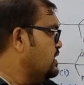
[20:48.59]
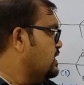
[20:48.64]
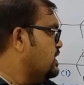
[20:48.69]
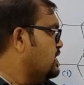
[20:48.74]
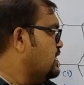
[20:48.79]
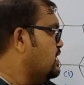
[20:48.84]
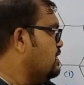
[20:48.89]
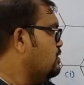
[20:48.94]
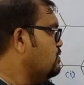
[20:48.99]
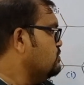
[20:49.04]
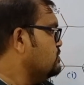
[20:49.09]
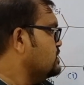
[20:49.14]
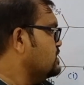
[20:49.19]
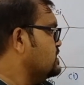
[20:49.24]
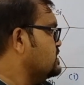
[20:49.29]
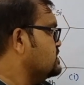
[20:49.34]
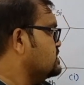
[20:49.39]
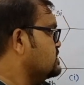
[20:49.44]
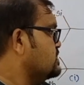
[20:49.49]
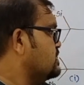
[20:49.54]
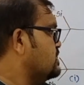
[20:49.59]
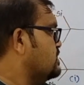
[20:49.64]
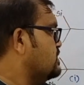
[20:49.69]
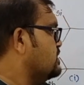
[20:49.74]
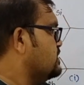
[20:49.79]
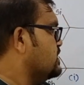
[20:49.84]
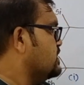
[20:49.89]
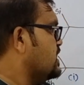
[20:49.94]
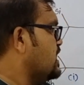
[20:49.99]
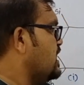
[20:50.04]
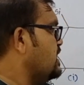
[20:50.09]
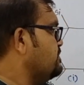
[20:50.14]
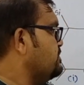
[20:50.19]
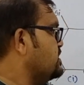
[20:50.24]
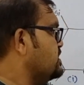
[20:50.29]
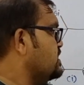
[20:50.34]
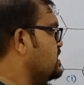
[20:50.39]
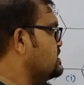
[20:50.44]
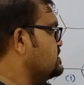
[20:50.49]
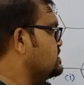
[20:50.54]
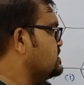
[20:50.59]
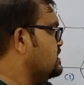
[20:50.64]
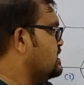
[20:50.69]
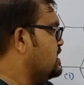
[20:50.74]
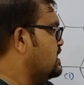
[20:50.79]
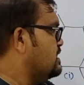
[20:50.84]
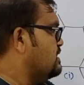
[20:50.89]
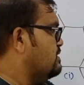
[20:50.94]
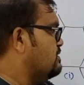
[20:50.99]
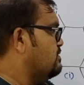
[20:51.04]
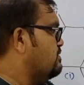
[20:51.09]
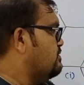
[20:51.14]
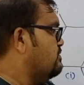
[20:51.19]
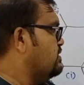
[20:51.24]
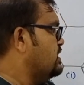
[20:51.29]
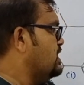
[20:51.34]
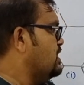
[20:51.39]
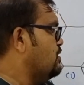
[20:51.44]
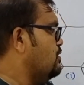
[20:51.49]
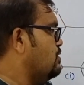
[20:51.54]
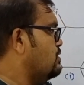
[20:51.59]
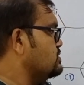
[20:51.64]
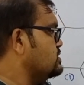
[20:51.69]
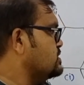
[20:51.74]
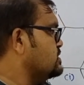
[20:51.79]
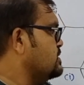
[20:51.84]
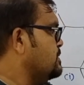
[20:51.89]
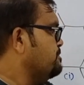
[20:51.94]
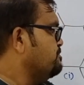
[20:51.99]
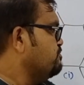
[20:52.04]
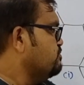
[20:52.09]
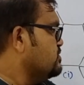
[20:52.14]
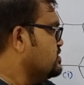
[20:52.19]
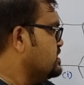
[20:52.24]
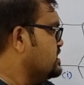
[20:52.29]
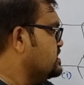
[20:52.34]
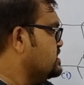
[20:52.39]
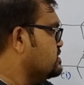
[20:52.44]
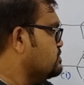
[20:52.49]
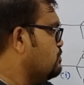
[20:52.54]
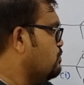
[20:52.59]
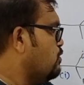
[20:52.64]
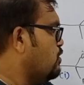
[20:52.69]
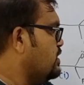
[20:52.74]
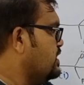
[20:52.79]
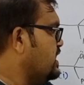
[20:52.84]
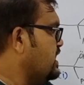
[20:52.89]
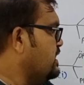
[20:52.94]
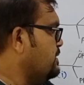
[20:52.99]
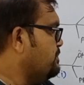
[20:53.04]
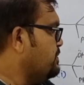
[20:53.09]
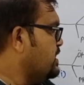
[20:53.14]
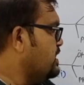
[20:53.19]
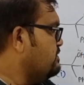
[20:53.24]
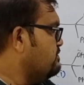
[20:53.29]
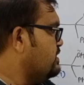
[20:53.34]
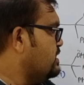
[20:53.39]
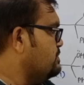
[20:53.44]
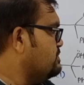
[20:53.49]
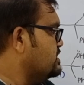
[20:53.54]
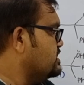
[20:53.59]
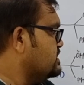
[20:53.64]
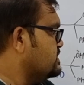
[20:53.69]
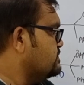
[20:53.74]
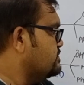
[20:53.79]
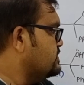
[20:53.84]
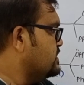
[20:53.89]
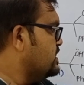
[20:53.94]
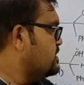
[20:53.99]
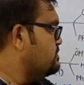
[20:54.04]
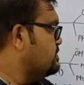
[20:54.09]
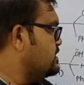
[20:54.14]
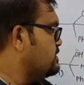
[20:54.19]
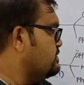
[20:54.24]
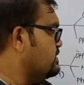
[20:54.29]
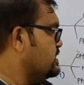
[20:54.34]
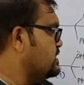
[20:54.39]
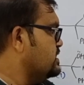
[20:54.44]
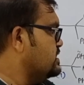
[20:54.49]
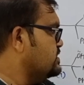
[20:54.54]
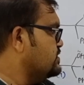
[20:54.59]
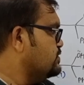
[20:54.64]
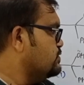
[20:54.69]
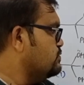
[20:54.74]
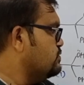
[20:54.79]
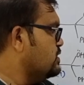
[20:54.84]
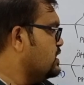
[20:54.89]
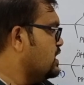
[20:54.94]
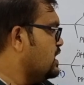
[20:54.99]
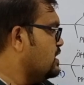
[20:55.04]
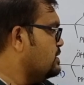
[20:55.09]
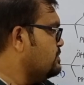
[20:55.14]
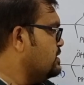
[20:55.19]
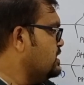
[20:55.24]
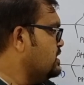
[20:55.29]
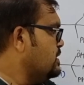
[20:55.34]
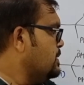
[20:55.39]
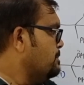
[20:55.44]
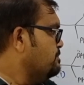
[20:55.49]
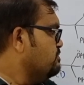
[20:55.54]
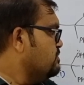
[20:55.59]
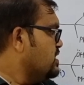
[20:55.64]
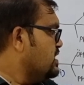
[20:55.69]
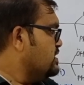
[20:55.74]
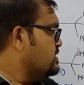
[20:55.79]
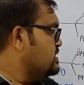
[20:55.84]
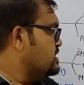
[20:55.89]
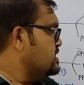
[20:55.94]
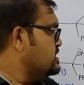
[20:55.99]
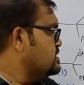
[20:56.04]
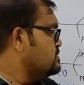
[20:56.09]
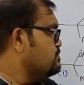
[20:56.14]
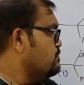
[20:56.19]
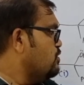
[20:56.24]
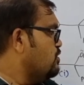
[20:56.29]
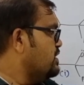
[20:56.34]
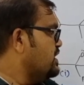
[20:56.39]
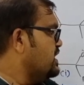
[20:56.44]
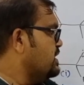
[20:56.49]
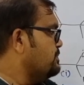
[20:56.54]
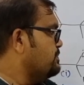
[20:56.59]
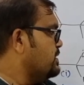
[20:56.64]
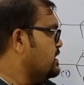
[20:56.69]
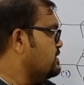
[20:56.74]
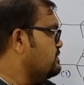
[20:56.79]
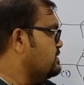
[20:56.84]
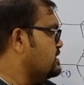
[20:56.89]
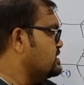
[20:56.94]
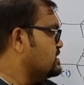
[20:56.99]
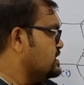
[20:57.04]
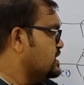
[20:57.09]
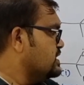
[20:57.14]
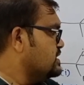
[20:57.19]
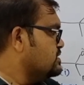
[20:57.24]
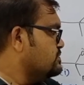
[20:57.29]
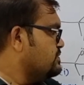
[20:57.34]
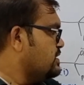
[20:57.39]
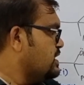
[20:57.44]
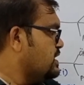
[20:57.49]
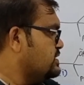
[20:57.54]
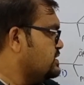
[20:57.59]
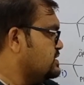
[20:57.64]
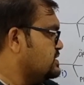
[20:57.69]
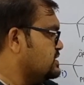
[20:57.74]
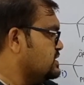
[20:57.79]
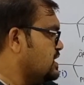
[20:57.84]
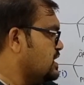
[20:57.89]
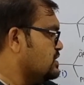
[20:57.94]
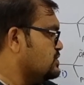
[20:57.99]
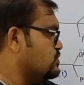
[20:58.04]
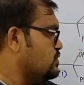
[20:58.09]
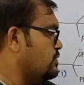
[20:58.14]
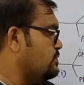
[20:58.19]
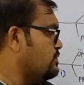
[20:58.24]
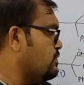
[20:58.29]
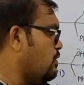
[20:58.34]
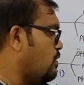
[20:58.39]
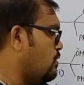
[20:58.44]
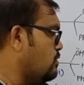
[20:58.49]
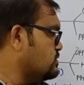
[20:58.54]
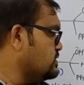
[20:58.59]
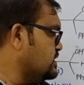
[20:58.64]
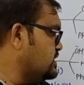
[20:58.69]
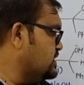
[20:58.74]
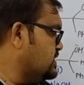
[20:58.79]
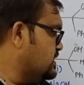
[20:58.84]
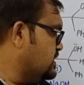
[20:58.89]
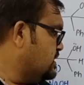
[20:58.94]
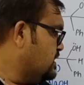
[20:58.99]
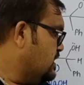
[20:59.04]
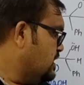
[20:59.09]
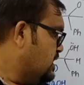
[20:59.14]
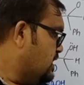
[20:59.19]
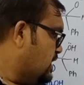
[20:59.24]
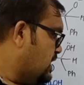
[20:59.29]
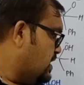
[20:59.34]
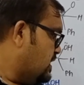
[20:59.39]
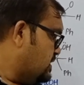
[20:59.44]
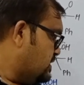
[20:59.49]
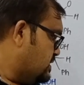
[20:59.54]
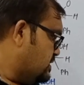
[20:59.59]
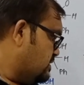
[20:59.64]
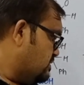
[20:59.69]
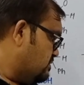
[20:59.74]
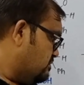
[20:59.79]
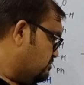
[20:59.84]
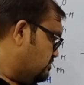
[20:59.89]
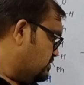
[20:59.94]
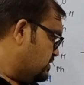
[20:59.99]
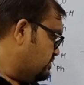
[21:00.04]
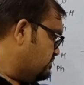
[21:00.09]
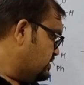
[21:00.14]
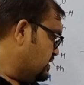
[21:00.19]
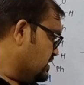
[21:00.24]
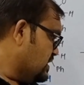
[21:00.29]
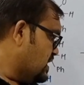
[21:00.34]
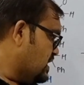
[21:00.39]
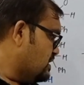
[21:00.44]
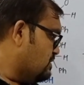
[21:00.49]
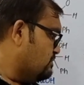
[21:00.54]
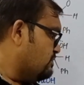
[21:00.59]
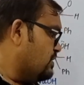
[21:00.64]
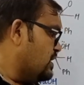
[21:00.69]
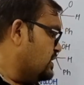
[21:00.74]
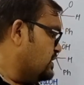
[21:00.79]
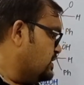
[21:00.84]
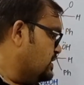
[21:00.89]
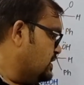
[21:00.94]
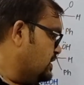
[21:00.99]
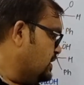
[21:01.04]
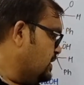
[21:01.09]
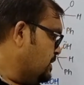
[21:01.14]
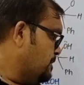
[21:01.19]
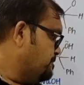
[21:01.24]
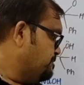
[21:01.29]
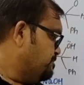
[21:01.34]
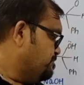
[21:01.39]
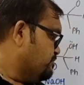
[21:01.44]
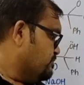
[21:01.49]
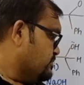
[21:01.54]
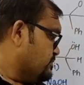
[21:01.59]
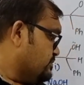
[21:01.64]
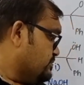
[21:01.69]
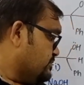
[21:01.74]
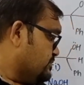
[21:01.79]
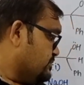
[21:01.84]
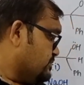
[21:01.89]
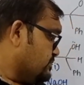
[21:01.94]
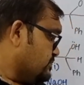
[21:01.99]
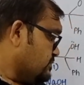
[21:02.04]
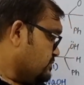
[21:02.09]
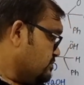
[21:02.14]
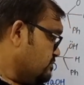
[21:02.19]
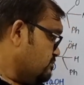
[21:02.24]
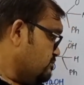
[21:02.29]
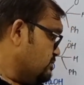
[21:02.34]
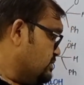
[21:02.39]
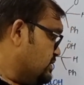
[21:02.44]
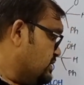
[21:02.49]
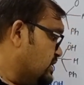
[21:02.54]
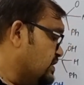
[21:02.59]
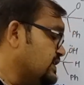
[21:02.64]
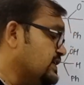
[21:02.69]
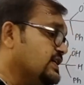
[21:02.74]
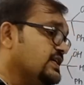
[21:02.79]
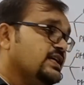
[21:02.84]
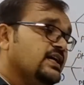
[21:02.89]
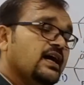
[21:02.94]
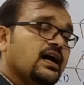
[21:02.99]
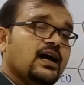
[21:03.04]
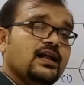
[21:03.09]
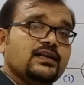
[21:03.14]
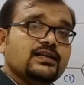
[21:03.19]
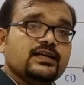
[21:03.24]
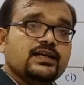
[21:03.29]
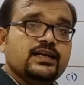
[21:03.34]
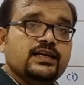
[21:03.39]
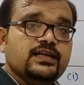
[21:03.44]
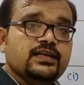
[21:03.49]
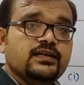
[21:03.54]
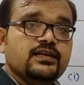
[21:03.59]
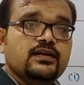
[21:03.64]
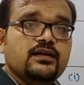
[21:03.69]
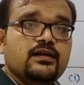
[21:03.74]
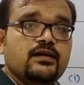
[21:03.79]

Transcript: Now this trimethylsilyl will lose, this bonding pair will be shifted between these two carbon, and this bonding pair will satisfy the charge of oxygen, and we will get finally E alkene